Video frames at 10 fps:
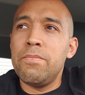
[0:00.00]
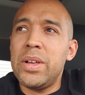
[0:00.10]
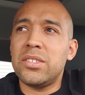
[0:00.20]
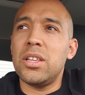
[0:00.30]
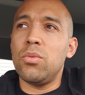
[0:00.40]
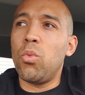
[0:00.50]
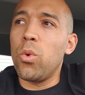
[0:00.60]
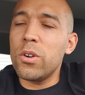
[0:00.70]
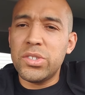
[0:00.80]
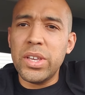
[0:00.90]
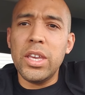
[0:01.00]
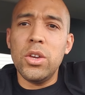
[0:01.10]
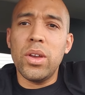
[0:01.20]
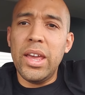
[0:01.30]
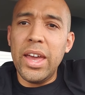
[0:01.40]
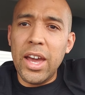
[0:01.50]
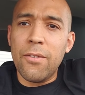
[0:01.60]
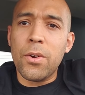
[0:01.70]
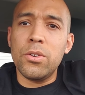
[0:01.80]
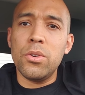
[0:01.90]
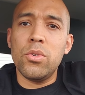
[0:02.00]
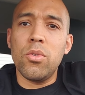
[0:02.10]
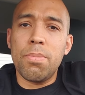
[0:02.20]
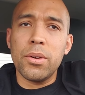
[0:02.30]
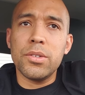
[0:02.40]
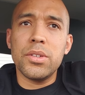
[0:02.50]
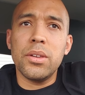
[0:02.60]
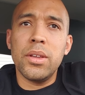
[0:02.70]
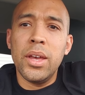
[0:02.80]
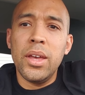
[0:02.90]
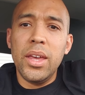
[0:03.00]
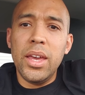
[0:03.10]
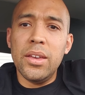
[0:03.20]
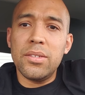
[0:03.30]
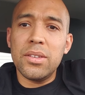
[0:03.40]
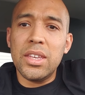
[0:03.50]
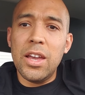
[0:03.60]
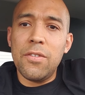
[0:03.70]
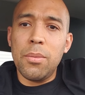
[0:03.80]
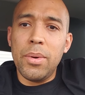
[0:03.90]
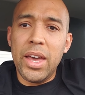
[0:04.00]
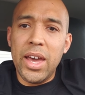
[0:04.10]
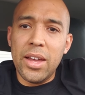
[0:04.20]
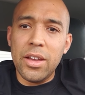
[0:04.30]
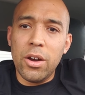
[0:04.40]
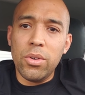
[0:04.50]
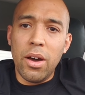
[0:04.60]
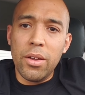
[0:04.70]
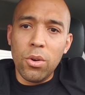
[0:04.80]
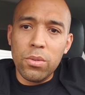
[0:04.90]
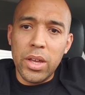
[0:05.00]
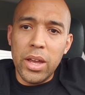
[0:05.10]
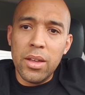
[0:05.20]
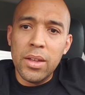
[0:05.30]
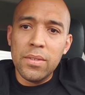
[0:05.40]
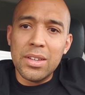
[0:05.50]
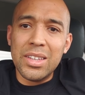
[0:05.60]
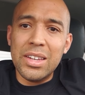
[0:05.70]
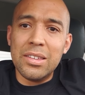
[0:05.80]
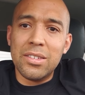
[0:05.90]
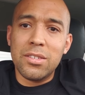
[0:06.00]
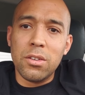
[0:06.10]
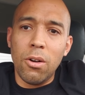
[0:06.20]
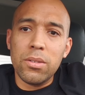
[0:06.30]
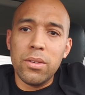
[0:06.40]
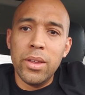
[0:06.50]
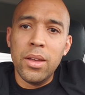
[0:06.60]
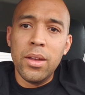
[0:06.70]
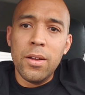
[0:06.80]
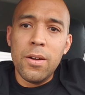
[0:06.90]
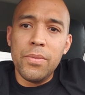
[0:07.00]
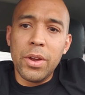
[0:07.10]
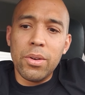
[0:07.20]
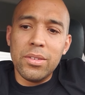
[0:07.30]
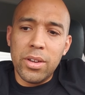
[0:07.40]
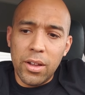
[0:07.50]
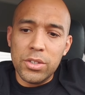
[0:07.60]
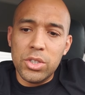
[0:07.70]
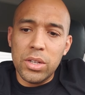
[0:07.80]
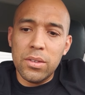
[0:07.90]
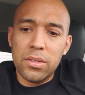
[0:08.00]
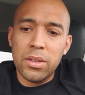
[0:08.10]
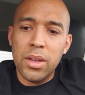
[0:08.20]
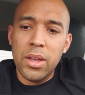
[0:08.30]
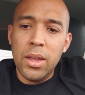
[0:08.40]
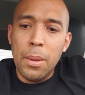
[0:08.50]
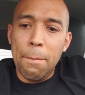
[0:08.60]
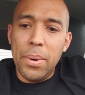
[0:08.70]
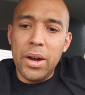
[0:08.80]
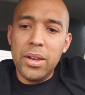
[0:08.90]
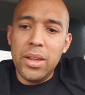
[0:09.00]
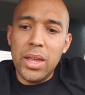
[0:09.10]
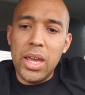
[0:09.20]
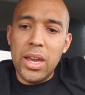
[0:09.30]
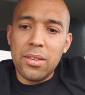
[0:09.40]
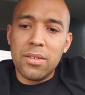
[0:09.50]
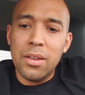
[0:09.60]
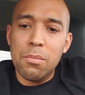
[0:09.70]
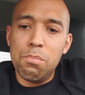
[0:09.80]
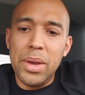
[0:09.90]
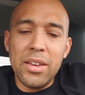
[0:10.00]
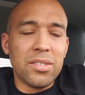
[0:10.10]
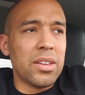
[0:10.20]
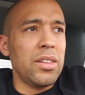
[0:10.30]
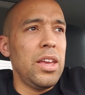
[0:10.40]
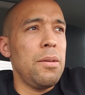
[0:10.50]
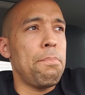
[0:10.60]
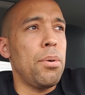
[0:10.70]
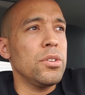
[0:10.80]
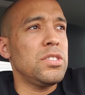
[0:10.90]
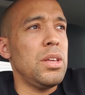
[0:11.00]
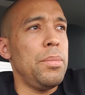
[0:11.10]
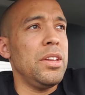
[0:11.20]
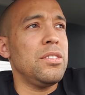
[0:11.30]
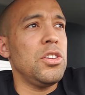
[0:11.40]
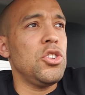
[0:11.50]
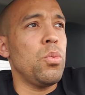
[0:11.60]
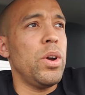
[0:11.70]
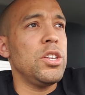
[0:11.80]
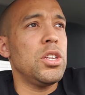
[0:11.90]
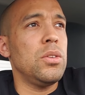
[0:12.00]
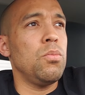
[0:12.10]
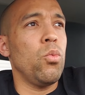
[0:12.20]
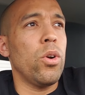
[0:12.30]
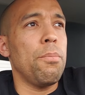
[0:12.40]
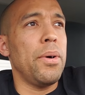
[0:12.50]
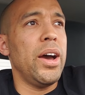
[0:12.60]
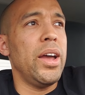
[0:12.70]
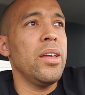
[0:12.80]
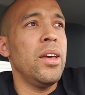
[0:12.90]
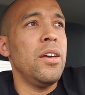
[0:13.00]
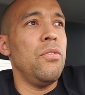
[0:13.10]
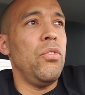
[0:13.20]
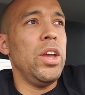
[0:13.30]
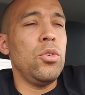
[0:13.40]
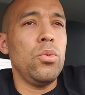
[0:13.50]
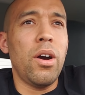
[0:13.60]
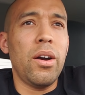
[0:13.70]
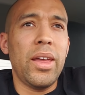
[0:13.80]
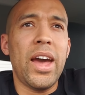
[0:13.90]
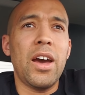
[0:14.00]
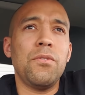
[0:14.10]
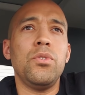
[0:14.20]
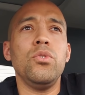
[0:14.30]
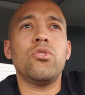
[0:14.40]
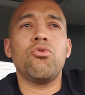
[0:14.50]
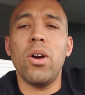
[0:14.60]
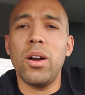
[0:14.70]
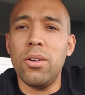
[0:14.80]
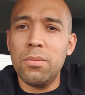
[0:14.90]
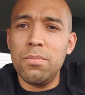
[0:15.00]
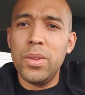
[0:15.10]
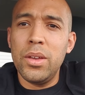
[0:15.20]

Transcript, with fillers: That's the worst thing you can ever do to a person, is give them a handout. Not only does it insult their intelligence, but it basically puts them in a situation whereby they do not have to struggle